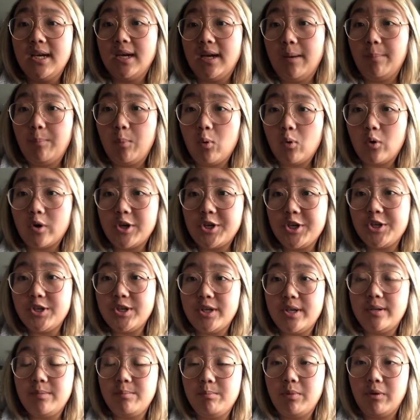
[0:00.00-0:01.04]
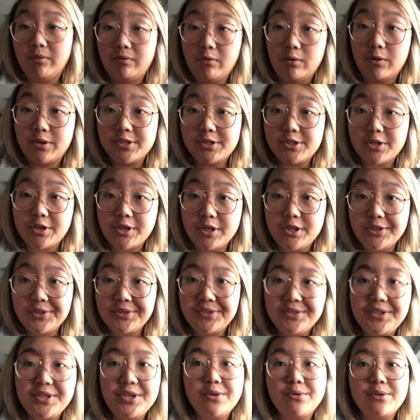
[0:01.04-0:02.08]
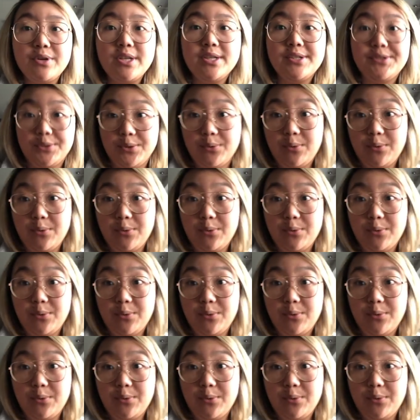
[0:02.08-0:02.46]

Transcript: a portion before starting the decrease,